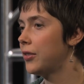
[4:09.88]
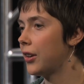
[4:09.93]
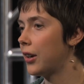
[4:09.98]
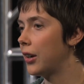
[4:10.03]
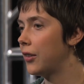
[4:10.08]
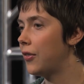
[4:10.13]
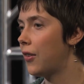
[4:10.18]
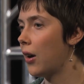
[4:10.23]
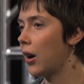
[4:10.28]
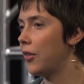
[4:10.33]

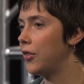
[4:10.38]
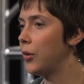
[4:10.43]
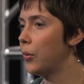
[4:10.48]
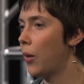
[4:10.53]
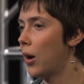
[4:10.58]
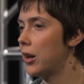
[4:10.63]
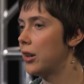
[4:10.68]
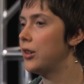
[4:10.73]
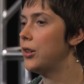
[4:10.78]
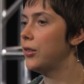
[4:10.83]
very far if you
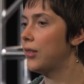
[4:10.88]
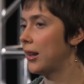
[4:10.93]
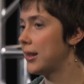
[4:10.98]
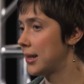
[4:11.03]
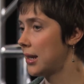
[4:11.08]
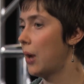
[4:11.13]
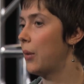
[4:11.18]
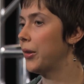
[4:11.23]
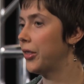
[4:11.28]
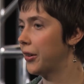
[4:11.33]
wanted to.
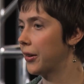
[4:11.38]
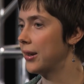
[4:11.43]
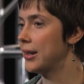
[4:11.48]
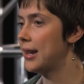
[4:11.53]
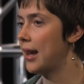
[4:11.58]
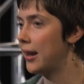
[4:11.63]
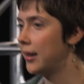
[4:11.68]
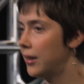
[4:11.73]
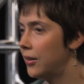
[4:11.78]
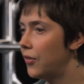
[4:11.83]
That's not what they're
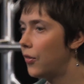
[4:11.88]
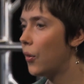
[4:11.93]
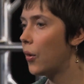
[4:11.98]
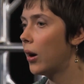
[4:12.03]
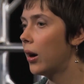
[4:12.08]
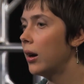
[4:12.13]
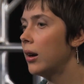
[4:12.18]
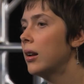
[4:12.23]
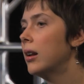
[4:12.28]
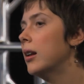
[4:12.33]
intended
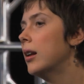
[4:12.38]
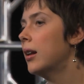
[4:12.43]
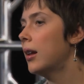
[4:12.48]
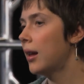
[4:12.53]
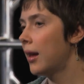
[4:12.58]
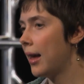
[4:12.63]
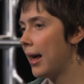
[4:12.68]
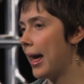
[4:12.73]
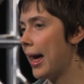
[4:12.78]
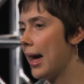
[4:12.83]
for.
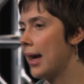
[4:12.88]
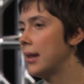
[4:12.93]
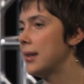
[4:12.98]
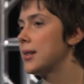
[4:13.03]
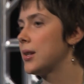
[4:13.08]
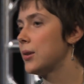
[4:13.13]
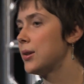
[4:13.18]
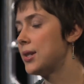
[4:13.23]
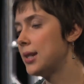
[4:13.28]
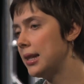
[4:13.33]
And
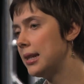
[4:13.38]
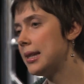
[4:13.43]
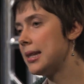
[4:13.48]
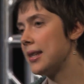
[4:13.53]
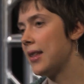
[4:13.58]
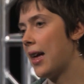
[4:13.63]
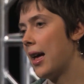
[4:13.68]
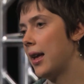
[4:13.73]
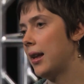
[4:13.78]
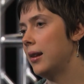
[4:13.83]
so since
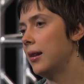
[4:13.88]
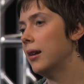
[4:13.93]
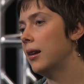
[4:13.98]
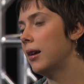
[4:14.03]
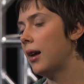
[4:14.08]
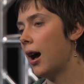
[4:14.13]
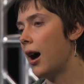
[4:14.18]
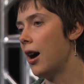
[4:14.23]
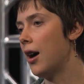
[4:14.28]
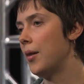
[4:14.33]
then,
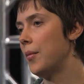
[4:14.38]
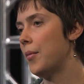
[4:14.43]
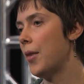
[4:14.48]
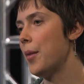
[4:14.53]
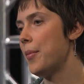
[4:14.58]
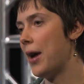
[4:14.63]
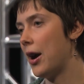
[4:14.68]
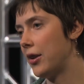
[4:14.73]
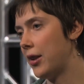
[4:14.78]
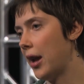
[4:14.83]

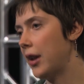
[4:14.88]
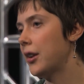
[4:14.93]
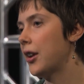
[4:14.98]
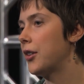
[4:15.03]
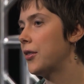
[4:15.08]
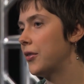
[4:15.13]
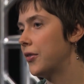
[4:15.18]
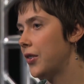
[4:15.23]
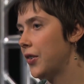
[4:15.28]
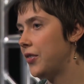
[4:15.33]
about
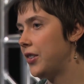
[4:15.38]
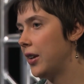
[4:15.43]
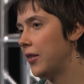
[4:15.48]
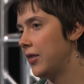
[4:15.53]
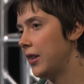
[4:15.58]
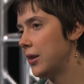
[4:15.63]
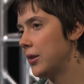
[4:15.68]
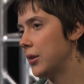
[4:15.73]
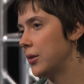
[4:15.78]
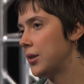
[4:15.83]
950 of
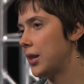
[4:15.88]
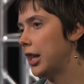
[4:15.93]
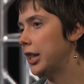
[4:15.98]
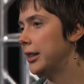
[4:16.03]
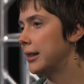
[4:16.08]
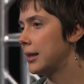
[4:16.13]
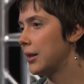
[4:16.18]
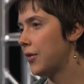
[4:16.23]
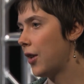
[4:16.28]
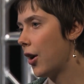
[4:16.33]
these new
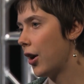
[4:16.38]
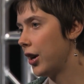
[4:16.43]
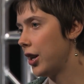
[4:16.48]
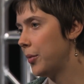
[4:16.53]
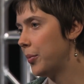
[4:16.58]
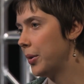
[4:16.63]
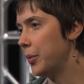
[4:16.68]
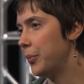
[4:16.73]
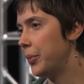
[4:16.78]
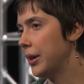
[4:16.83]
stations have already
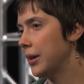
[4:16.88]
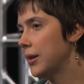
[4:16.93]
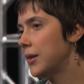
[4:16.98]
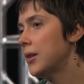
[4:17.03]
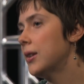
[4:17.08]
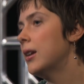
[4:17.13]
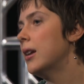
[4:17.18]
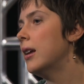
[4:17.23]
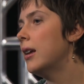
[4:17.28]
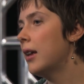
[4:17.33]
been
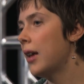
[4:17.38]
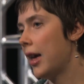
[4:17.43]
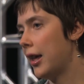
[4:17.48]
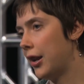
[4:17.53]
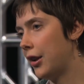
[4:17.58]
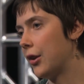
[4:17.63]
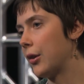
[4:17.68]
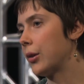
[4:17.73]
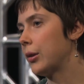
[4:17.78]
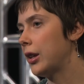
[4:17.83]
built,
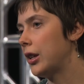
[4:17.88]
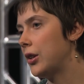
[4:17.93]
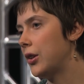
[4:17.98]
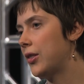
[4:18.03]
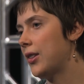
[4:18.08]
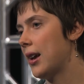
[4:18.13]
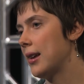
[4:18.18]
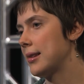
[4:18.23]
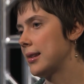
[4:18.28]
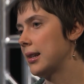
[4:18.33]
and in early
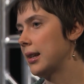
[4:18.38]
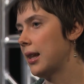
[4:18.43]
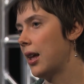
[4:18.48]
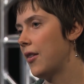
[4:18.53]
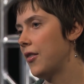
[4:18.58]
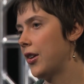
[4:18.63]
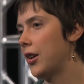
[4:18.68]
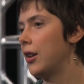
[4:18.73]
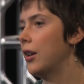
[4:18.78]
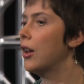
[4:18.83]

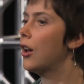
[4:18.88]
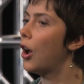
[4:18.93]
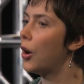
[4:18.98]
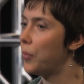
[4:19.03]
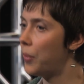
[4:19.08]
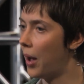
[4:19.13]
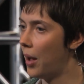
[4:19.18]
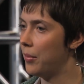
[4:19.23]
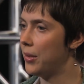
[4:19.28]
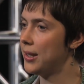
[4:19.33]
2011,
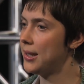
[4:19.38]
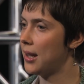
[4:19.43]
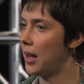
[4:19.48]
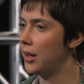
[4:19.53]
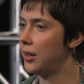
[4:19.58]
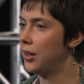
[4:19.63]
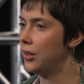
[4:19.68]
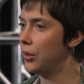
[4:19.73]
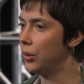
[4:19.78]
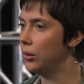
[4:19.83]
Obama
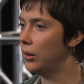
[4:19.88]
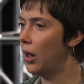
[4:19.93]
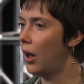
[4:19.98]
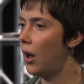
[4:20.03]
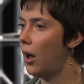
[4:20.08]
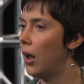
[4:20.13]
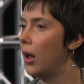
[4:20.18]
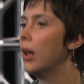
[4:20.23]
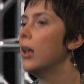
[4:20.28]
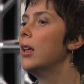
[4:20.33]
signed a new
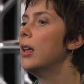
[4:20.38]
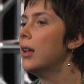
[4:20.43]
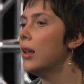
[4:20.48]
law